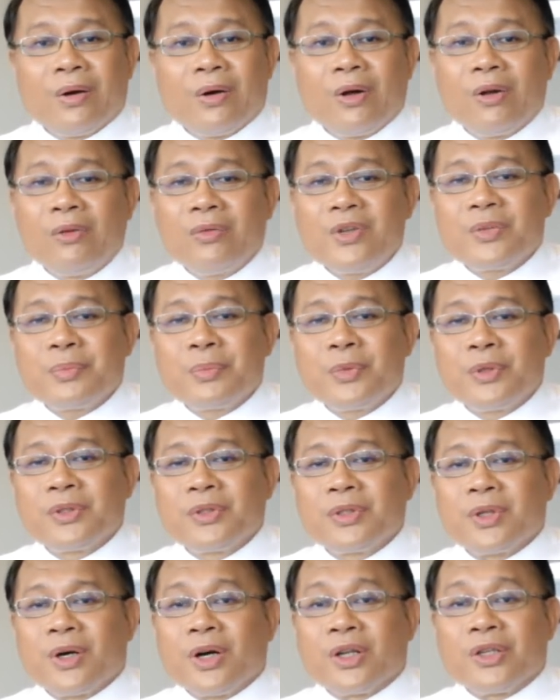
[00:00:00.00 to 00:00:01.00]
Always
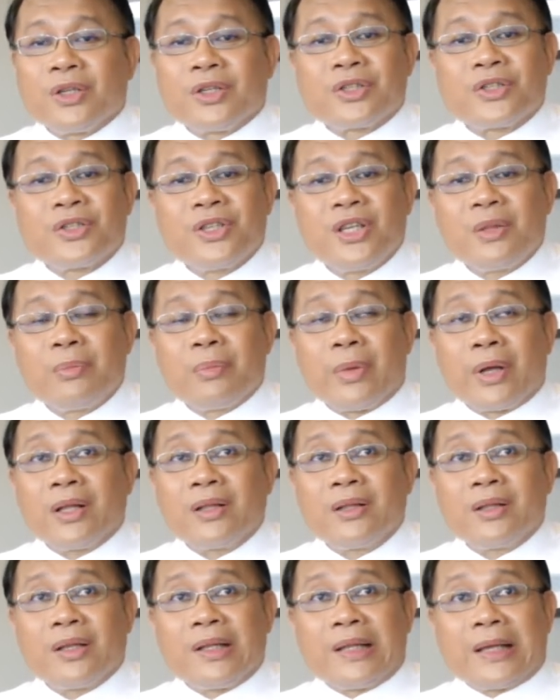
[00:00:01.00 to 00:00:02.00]
put on your
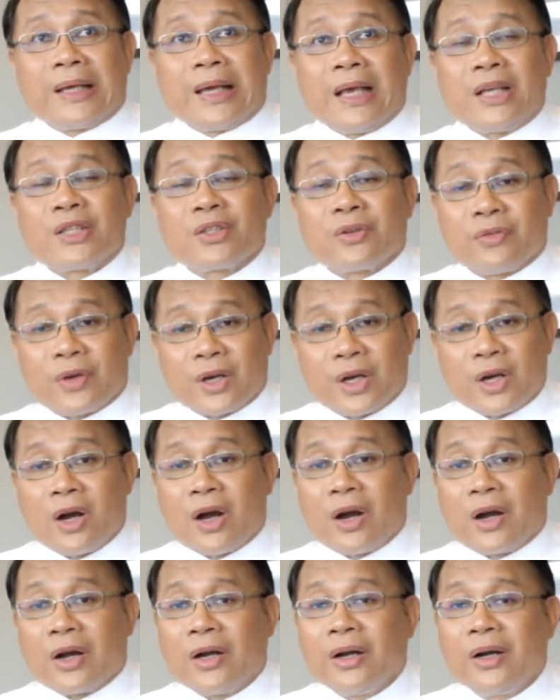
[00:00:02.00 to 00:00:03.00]
seatbelt in the case of a
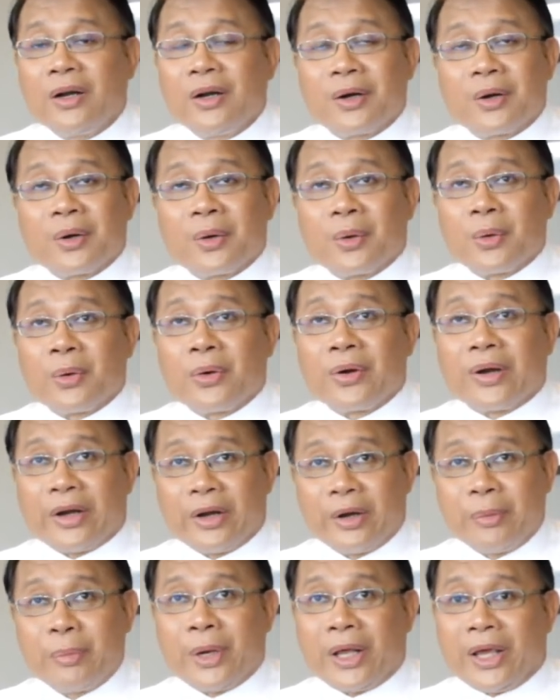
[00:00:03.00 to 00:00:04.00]
car or
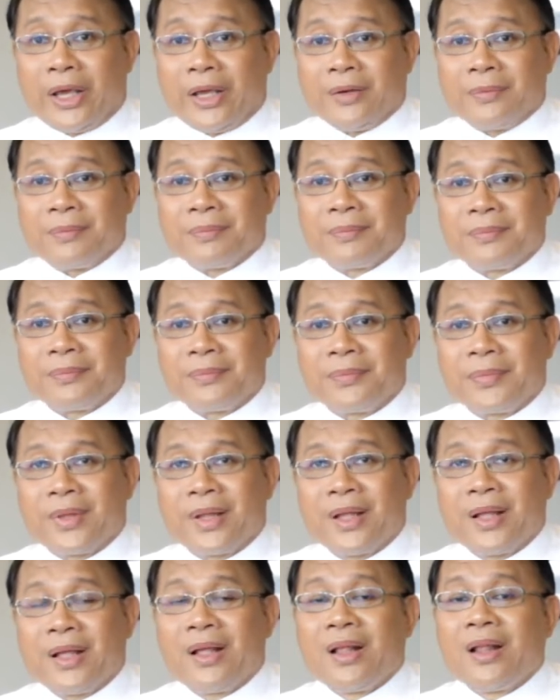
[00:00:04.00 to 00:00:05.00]
airplane.
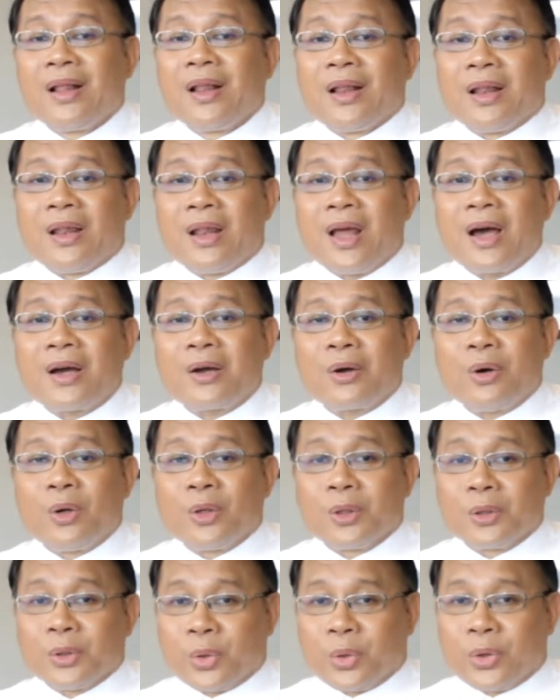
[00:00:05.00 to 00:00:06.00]
Lock
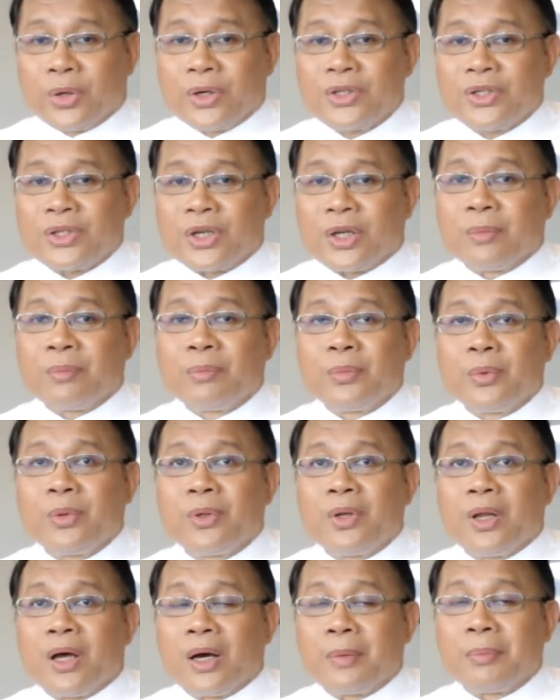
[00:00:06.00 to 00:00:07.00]
all doors and
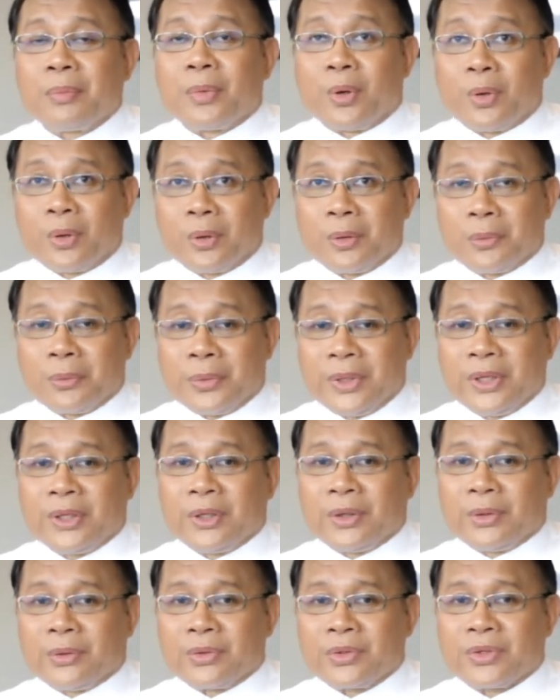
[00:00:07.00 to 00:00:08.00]
pull up all
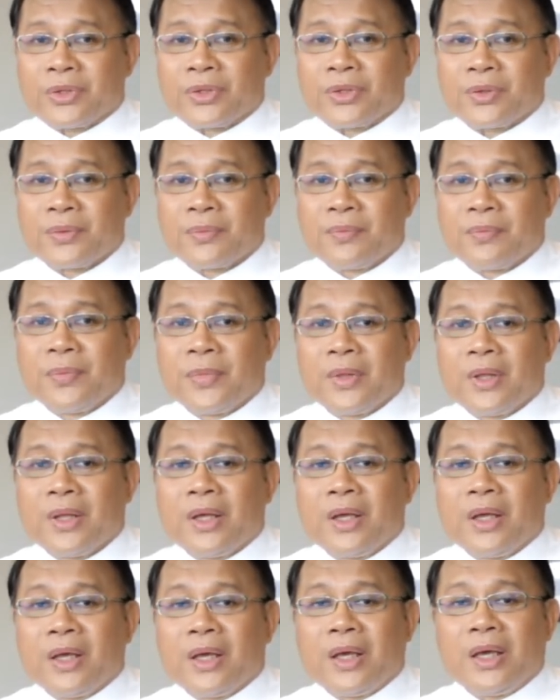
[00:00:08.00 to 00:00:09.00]
windows.
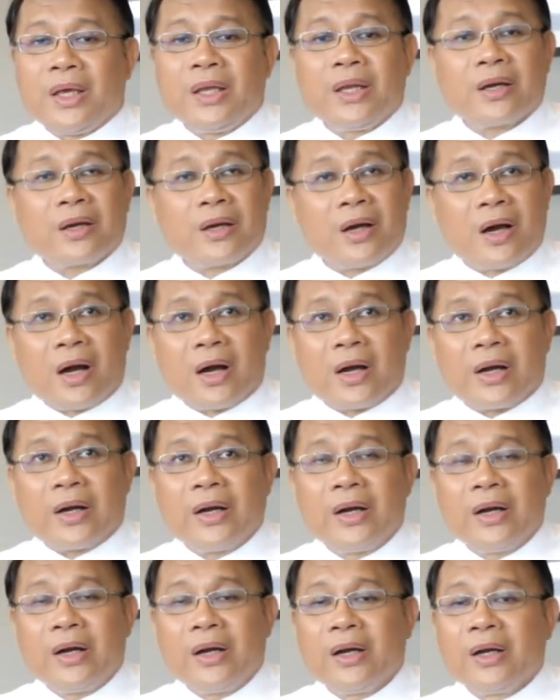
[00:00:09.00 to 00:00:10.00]
In a
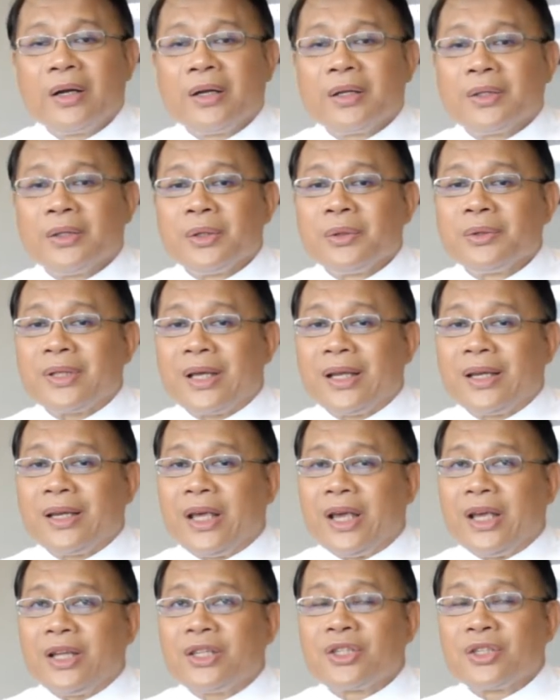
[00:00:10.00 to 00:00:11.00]
car, don't
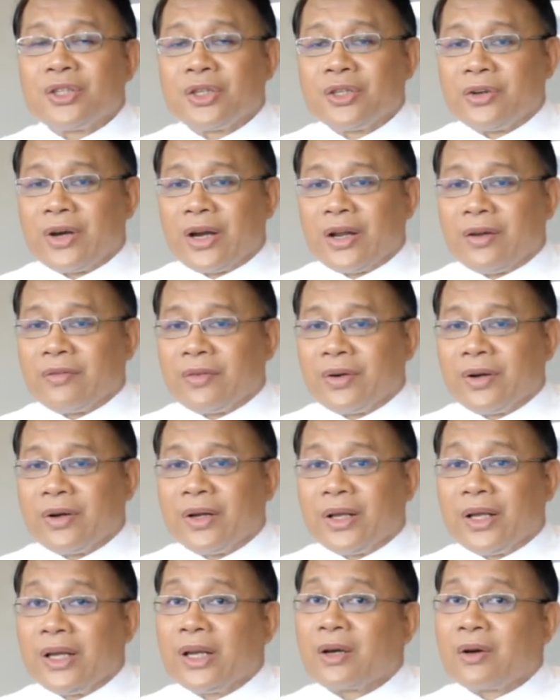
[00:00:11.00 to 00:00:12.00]
engage the
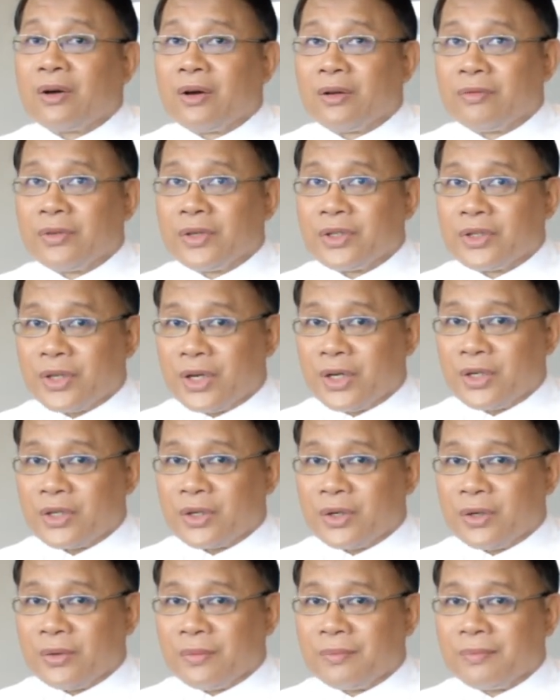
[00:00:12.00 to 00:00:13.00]
driver in a
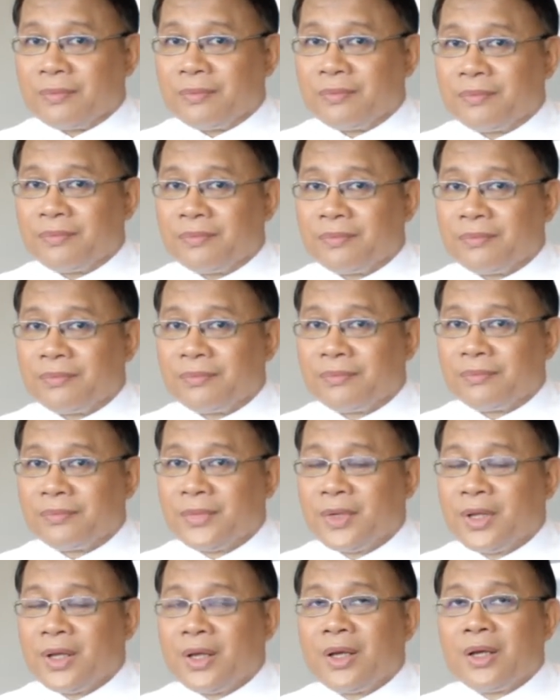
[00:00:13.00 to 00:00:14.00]
conversation.
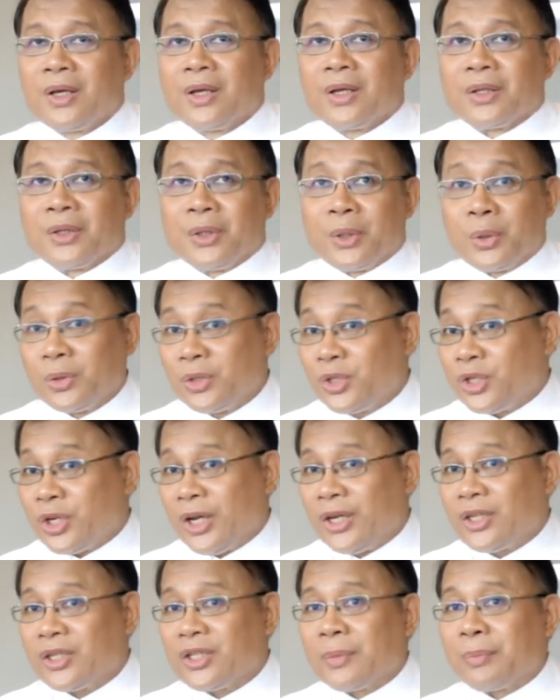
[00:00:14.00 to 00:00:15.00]
Don't
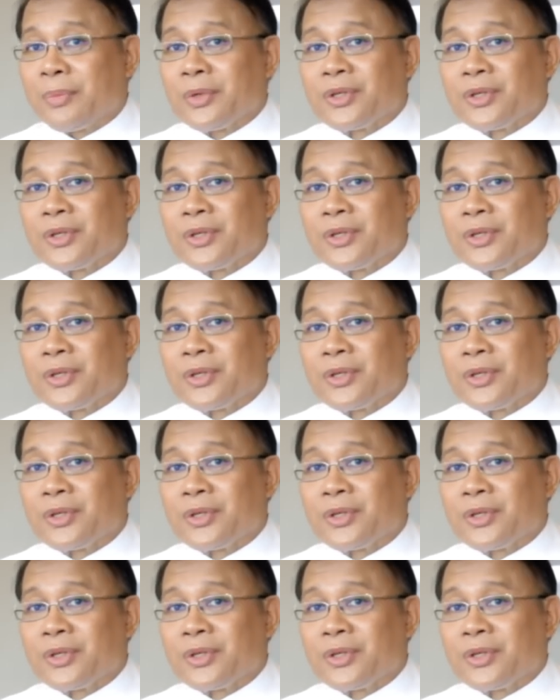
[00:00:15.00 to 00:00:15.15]
change the